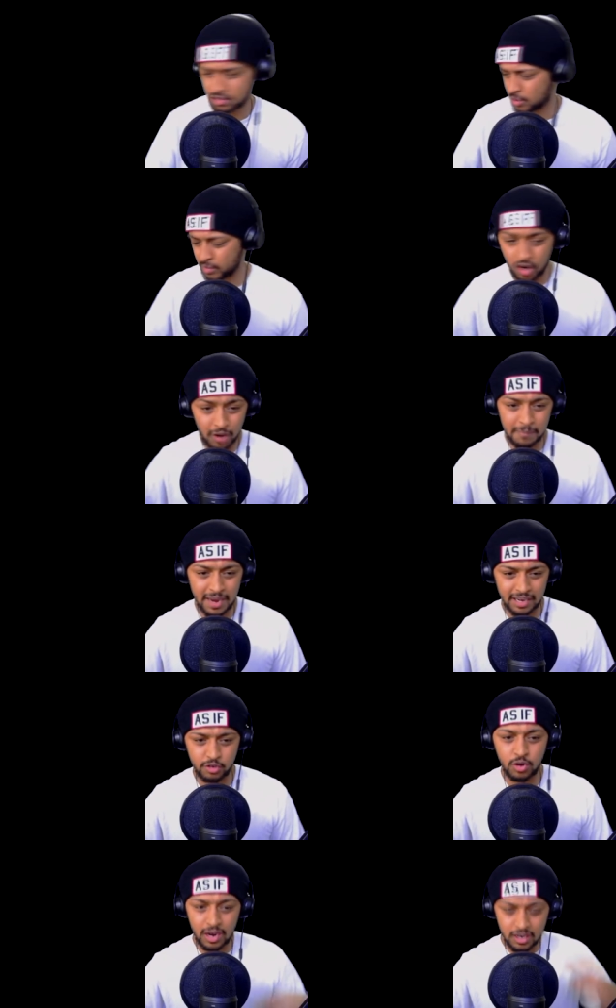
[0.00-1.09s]
Sorry, we're going back.
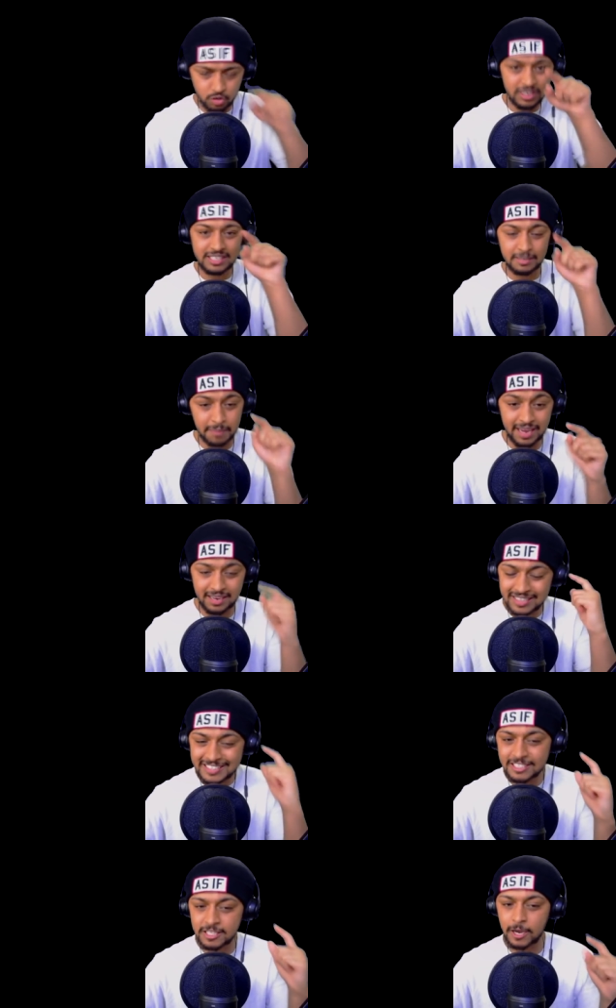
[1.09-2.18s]
You need to pay.
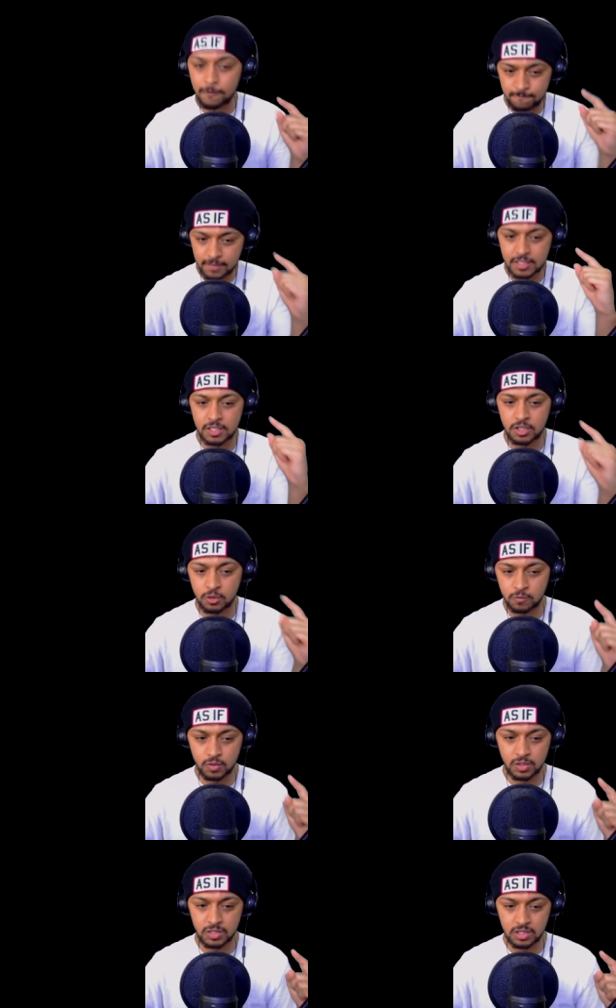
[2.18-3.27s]
Listen to how fucking good her
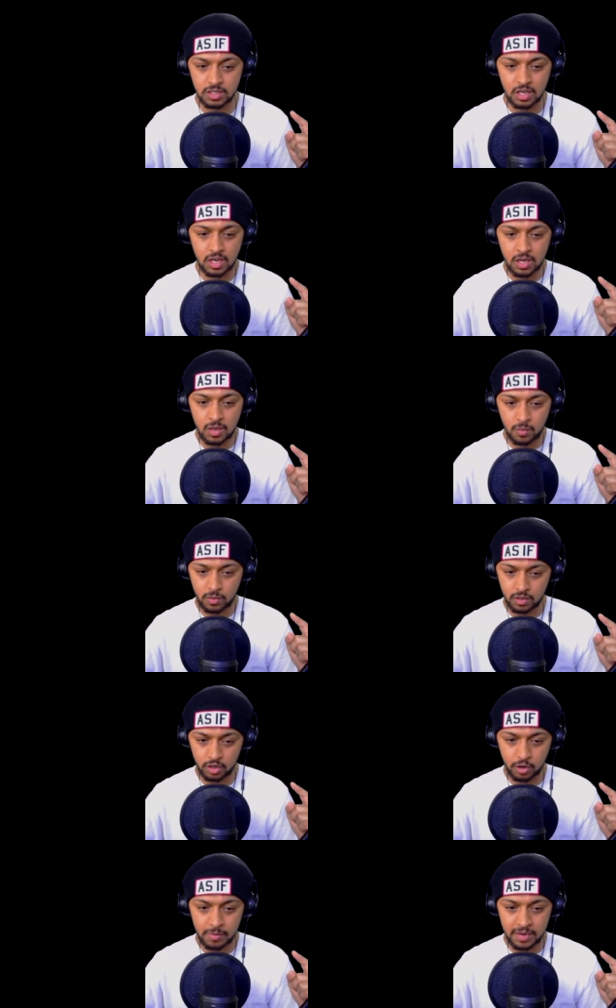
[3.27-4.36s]
voice is. I'm
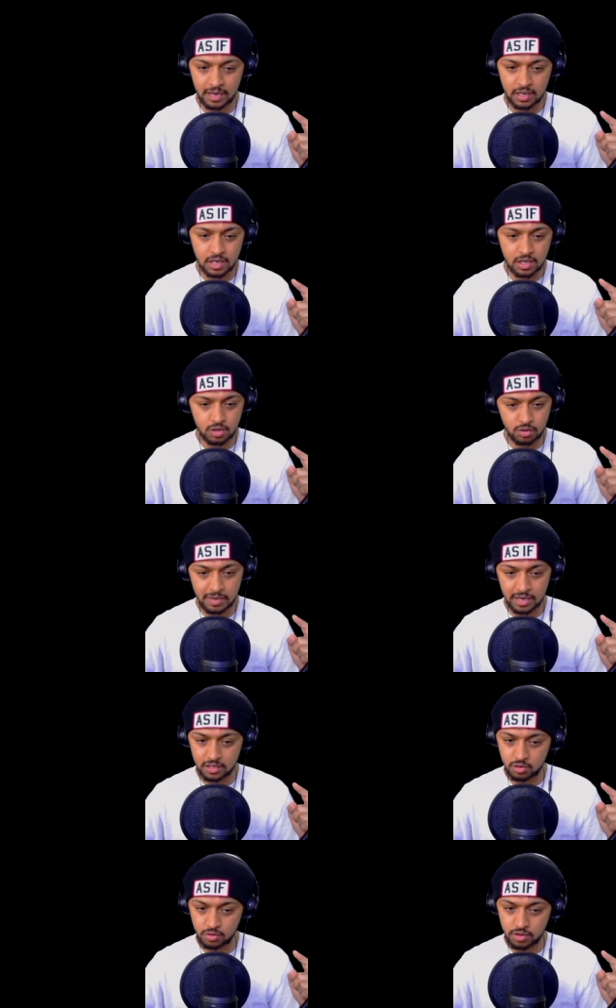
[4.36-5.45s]
gonna go back to
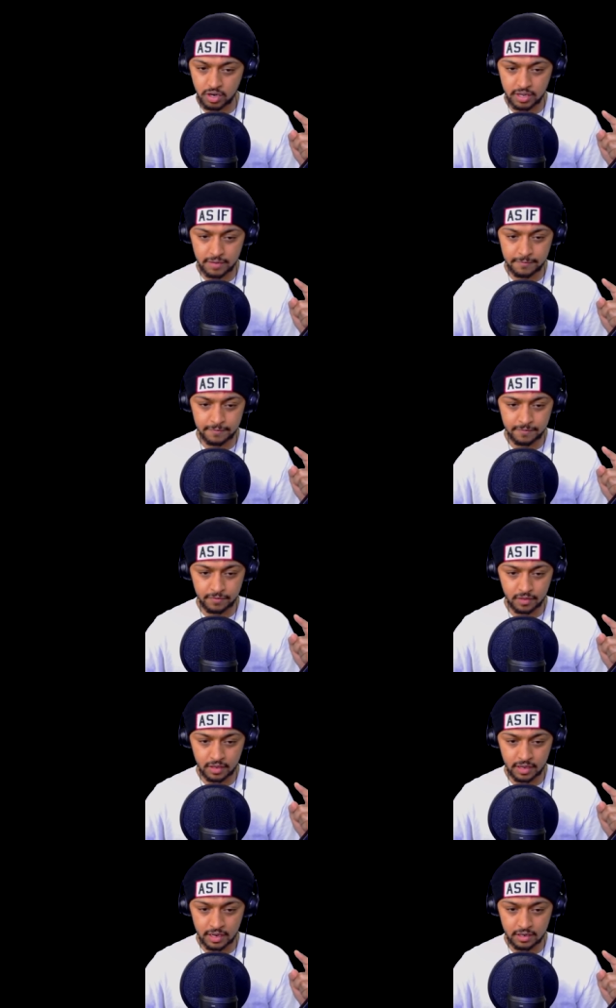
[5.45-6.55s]
about 2:30.
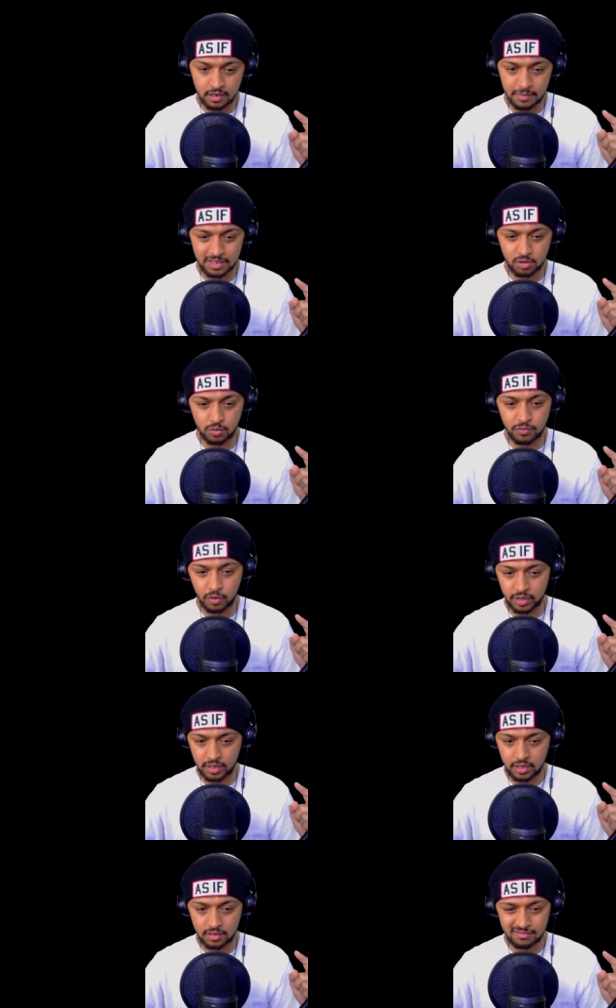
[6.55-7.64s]
Okay, no, about
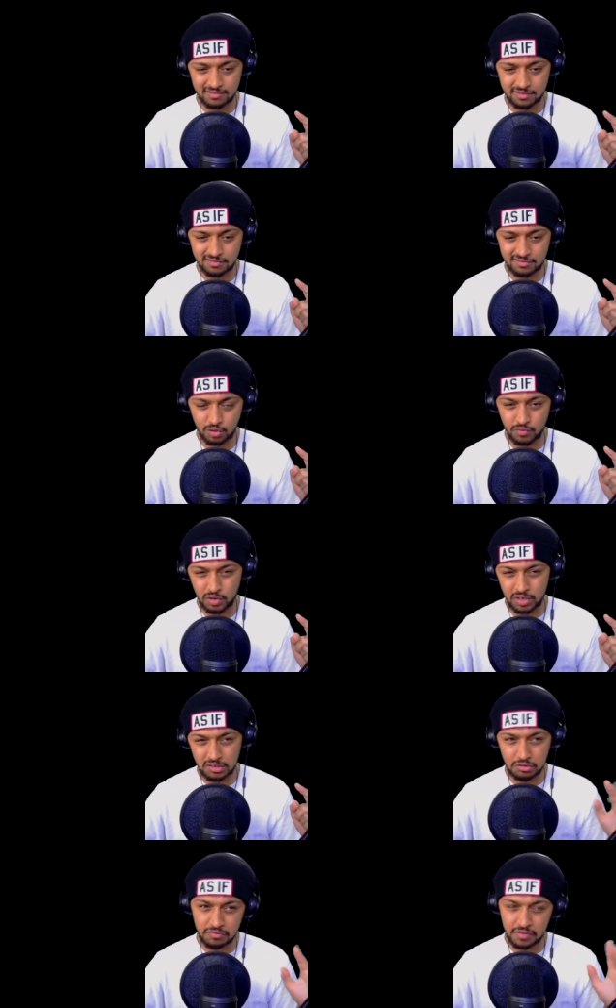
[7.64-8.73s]
2:40.
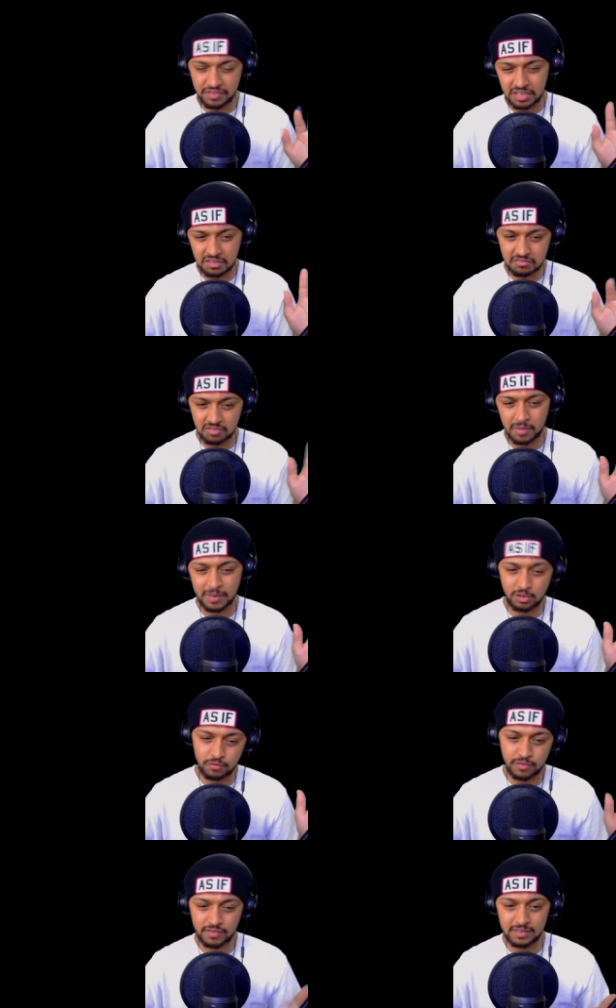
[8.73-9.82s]
2:40? 2:50? We'll go about
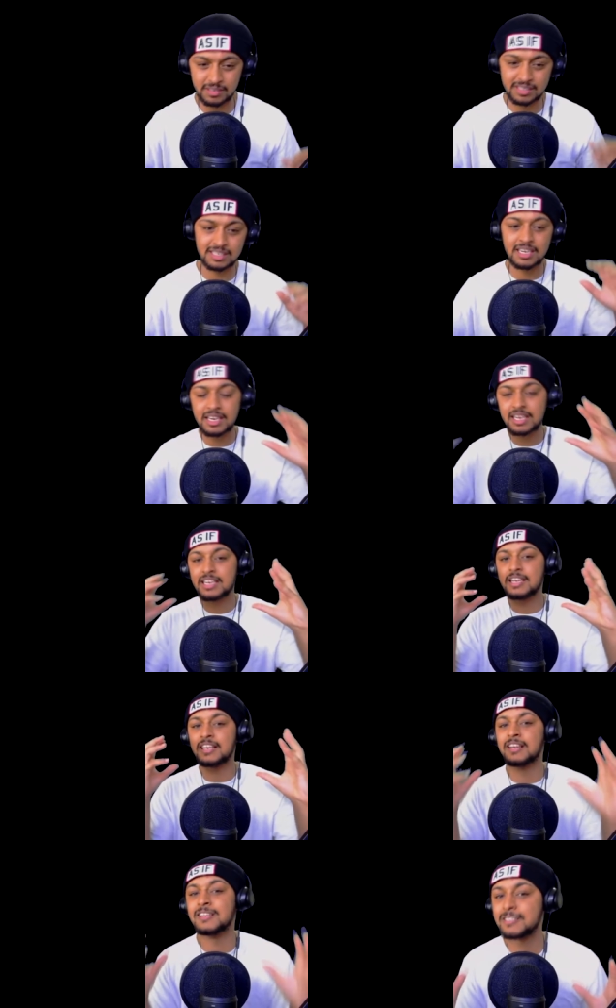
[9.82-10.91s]
2:50. Just
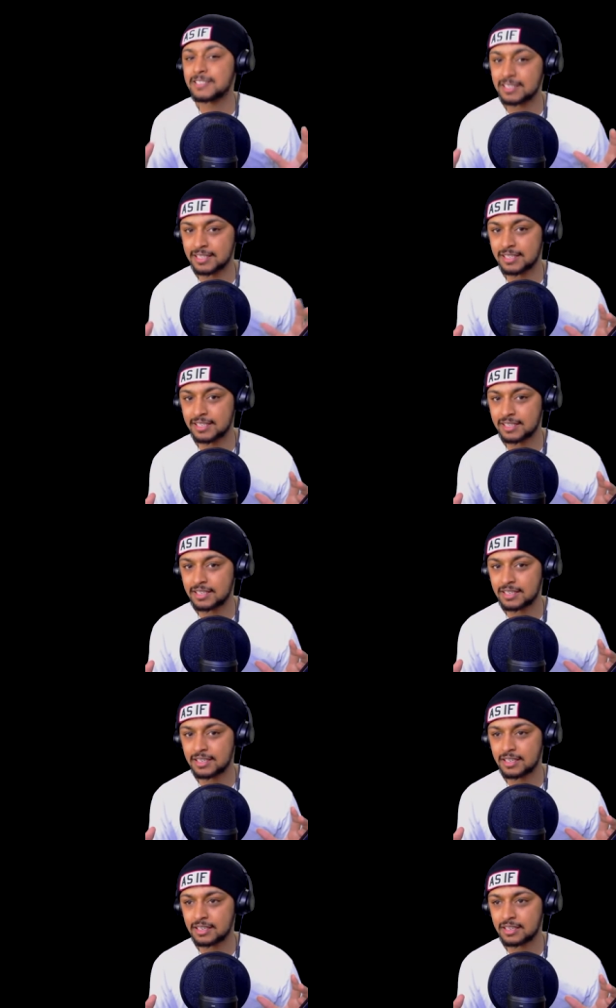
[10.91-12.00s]
listen.
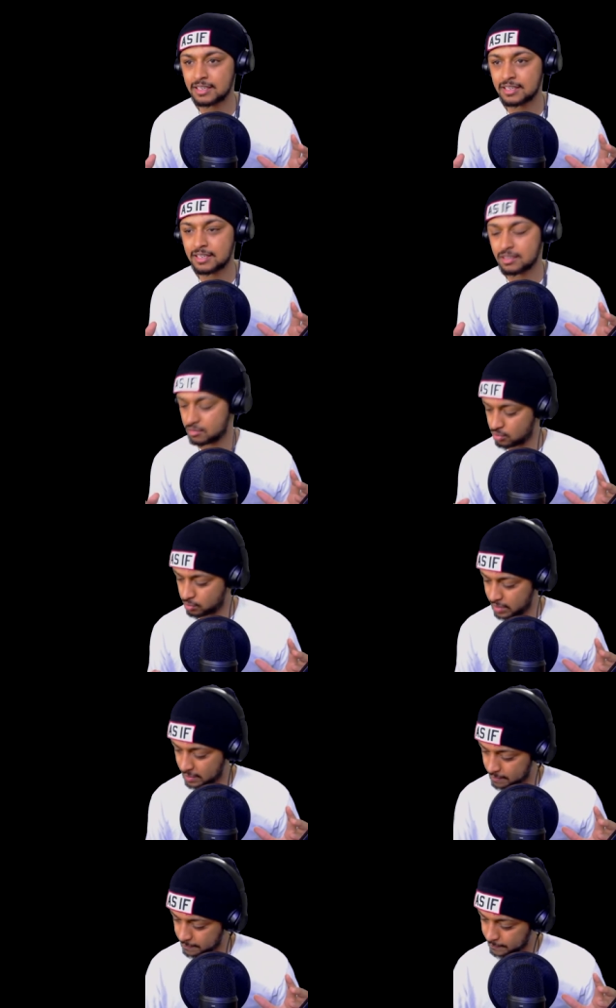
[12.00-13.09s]
Oh,
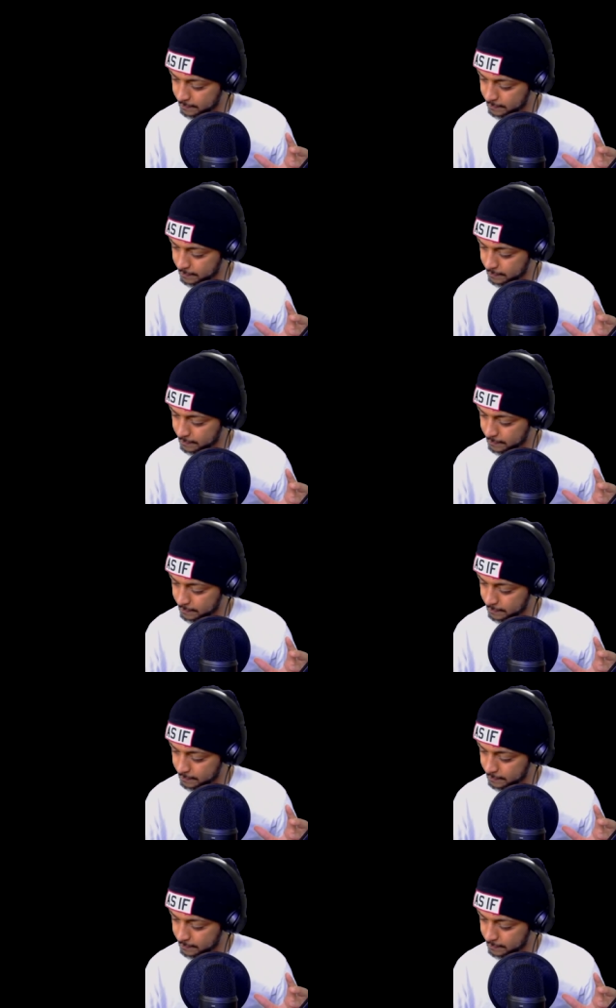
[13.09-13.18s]
babe.